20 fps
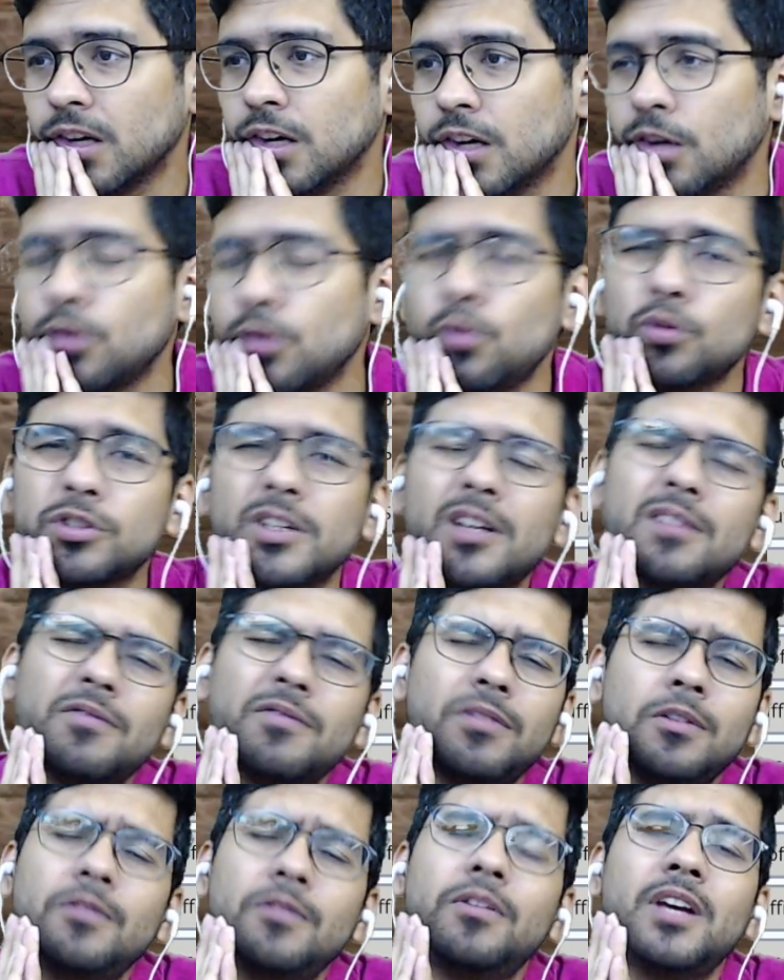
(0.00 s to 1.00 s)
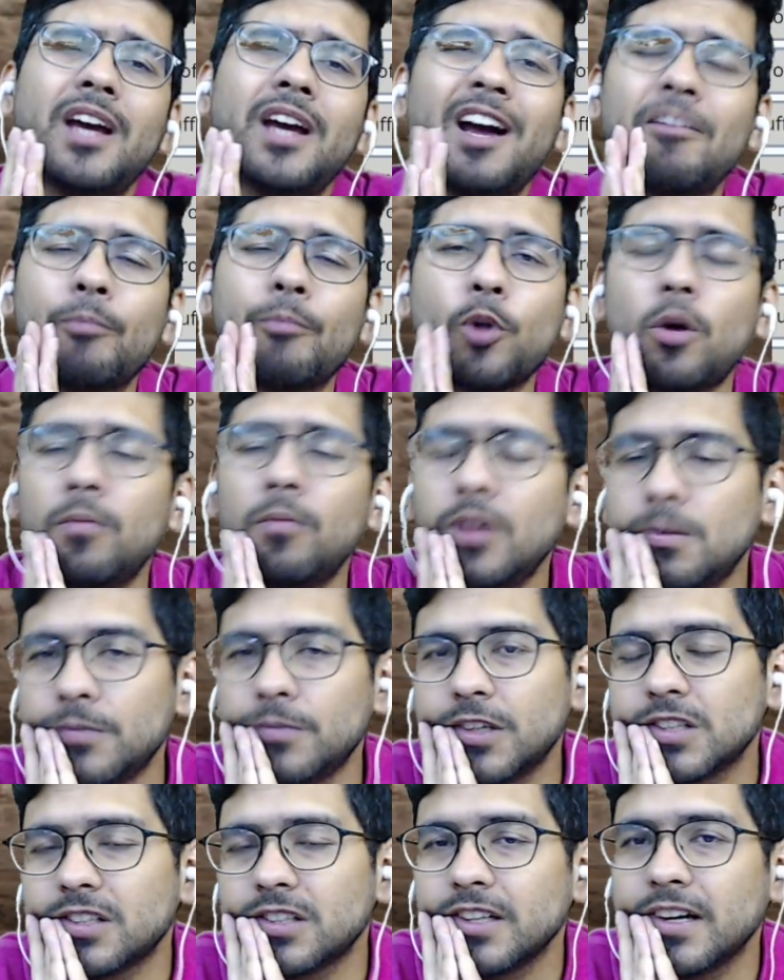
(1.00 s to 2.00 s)
No sir, we have problem
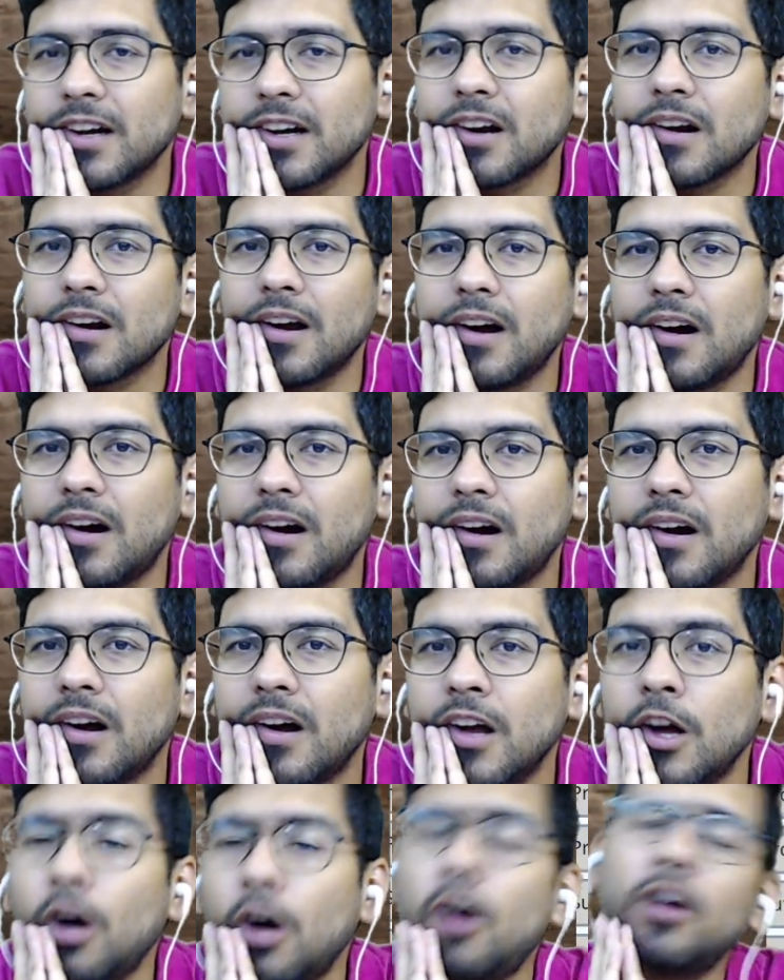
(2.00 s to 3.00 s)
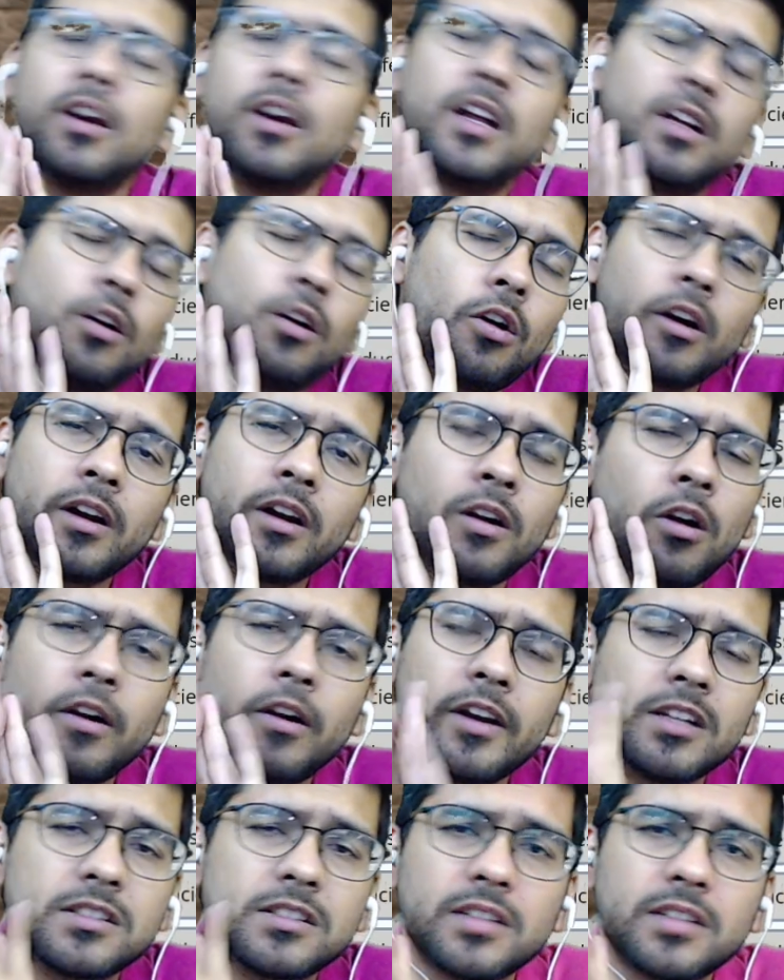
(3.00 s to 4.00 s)
this year, or
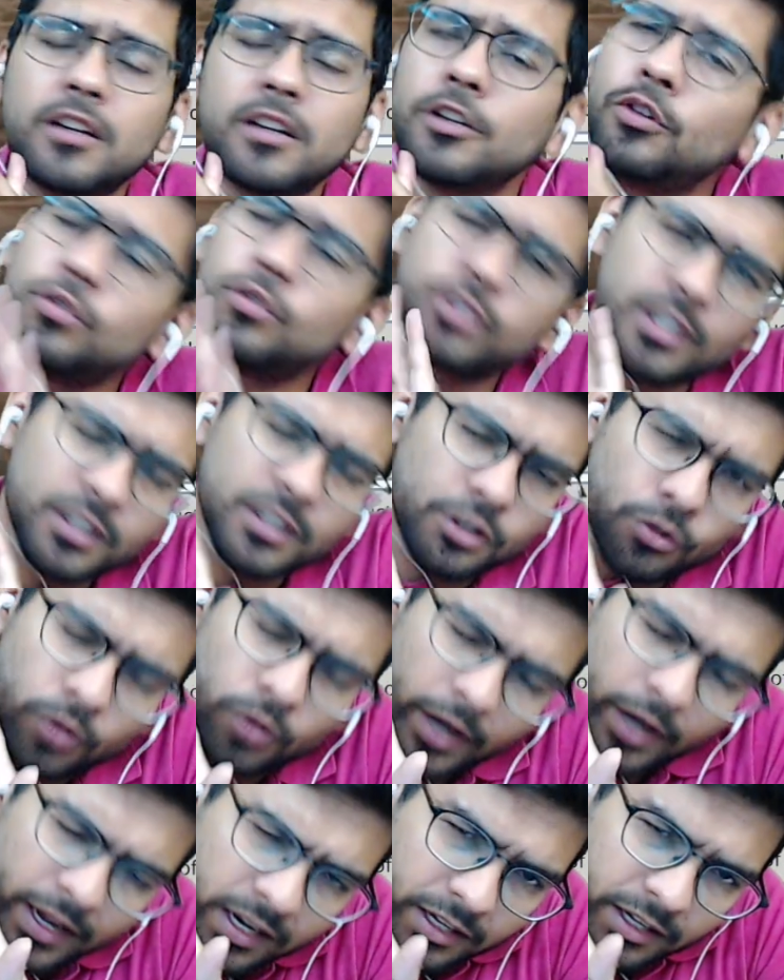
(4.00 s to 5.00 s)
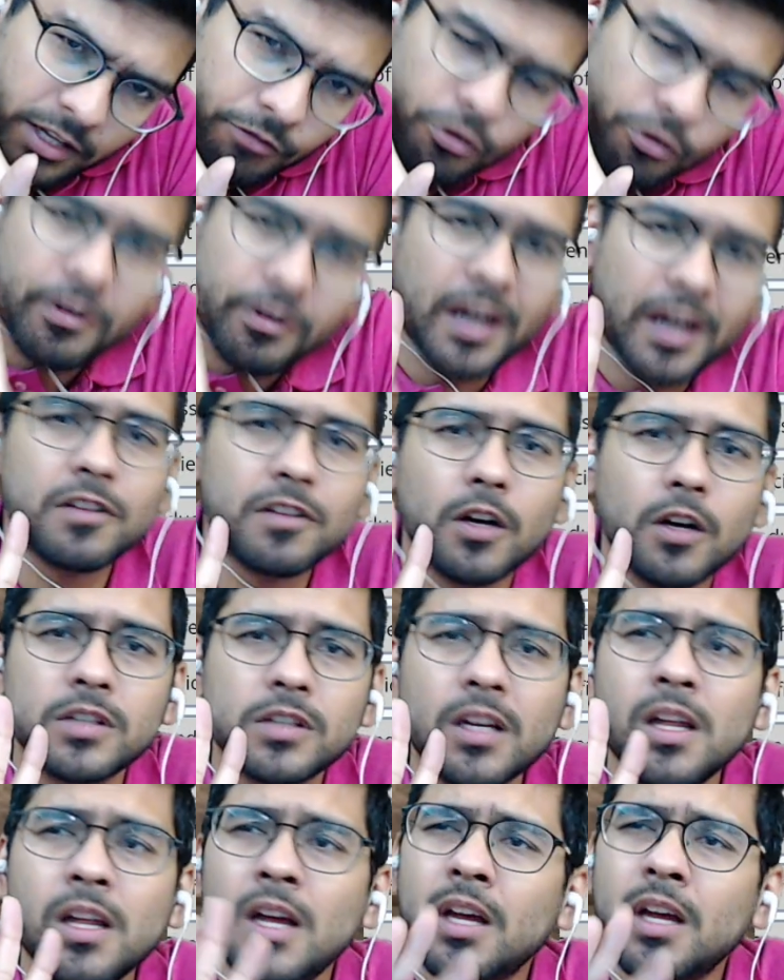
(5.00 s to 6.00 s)
else sir, I'll give you 5,000,
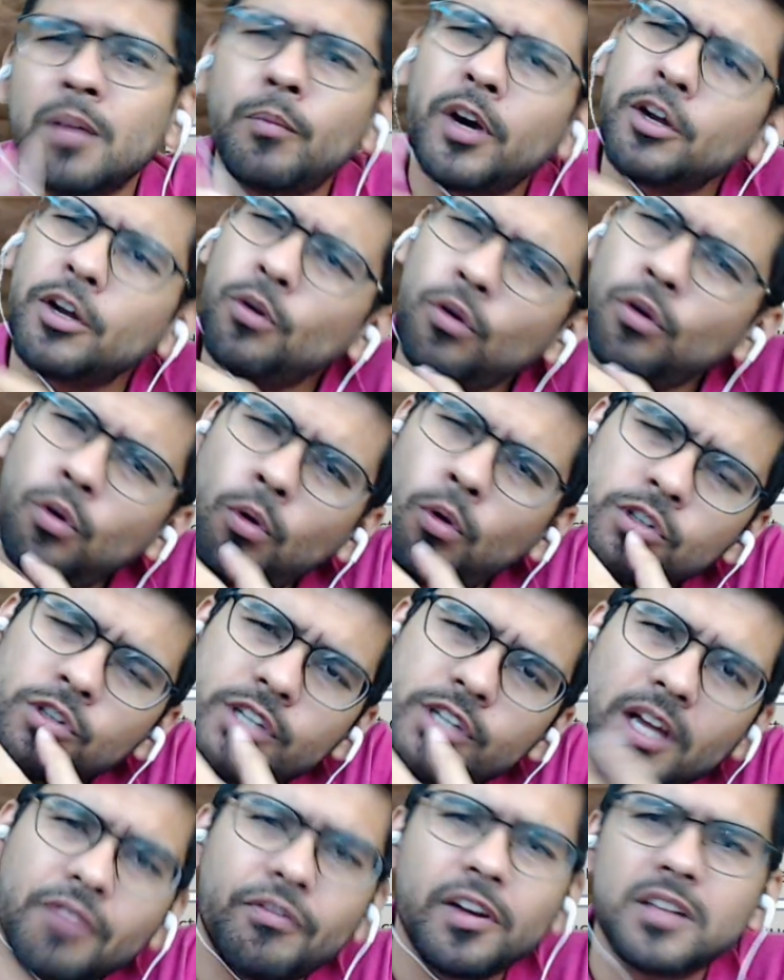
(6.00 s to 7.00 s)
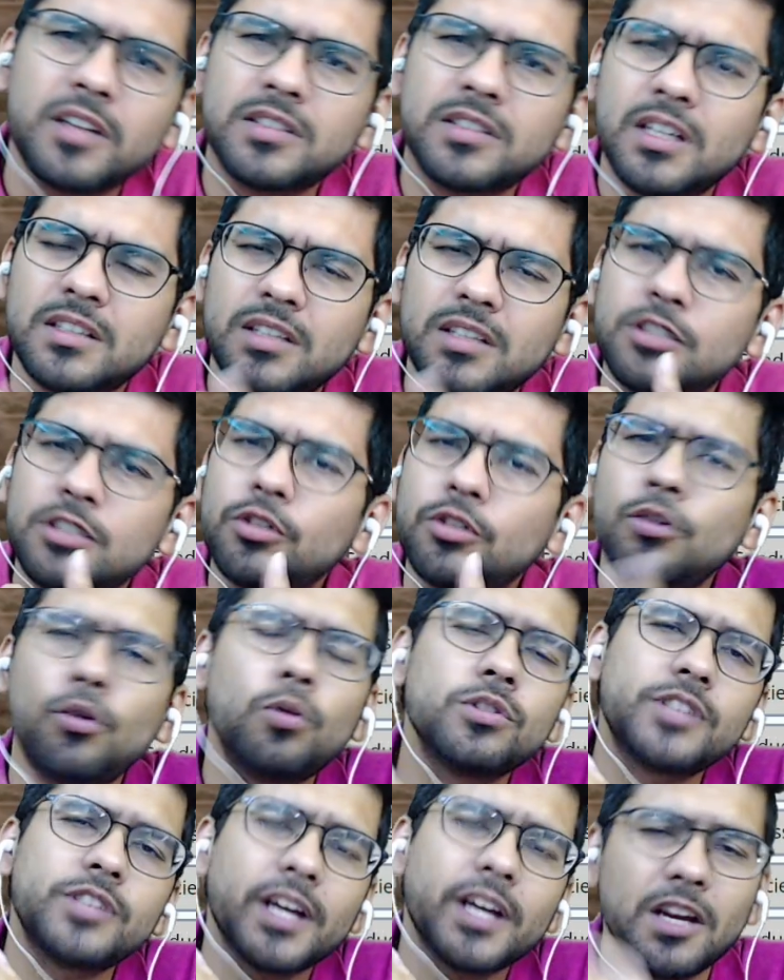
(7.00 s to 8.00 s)
but you don't check fixed assets, you don't
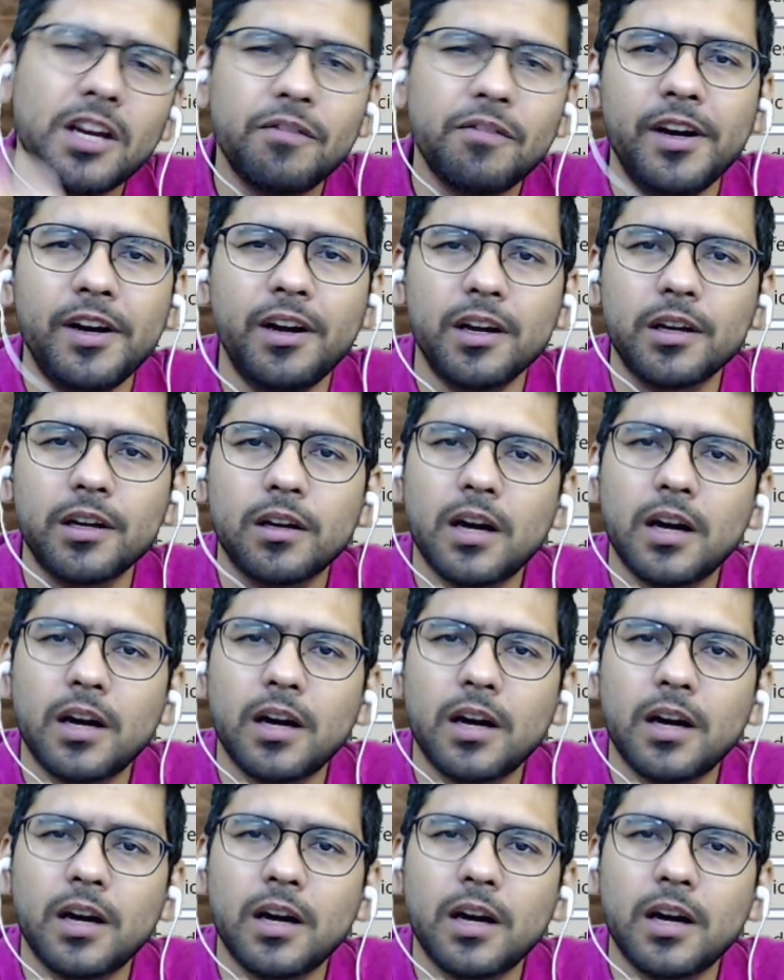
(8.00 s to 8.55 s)
check inventory.